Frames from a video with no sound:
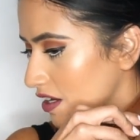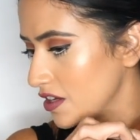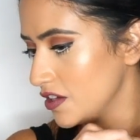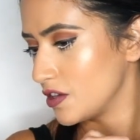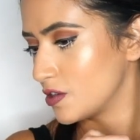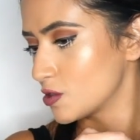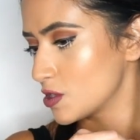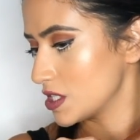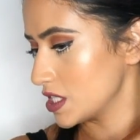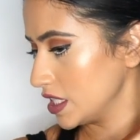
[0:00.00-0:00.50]
you
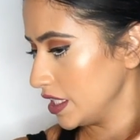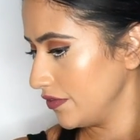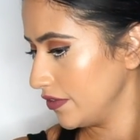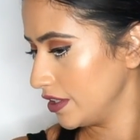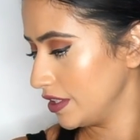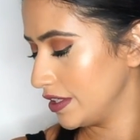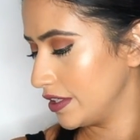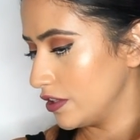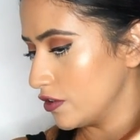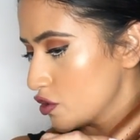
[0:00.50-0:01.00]
can just give her
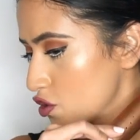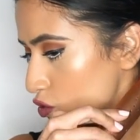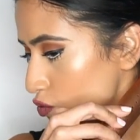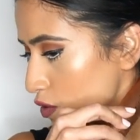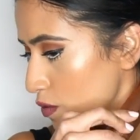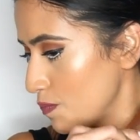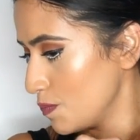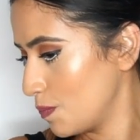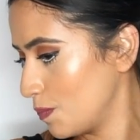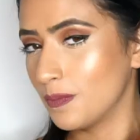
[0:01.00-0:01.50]
a little
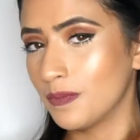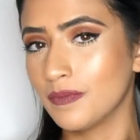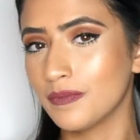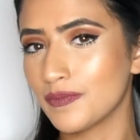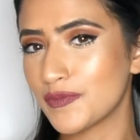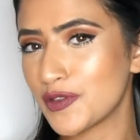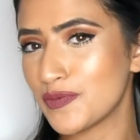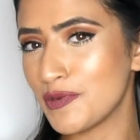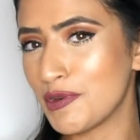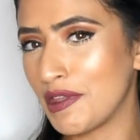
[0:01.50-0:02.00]
swoop,
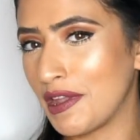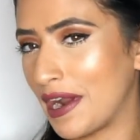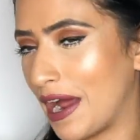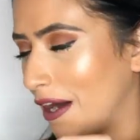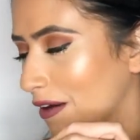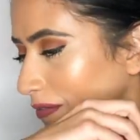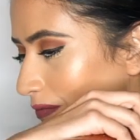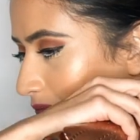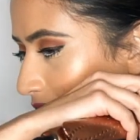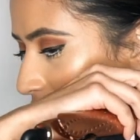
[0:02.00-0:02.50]
smooth it
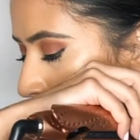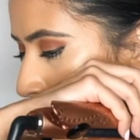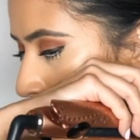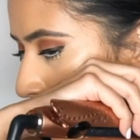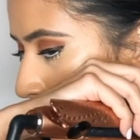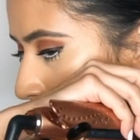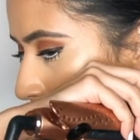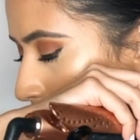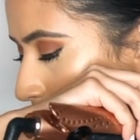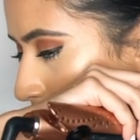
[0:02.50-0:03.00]
out.
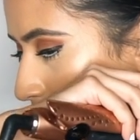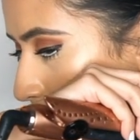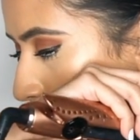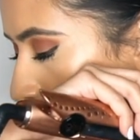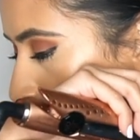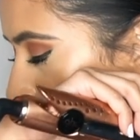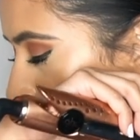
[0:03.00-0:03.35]
So I'm gonna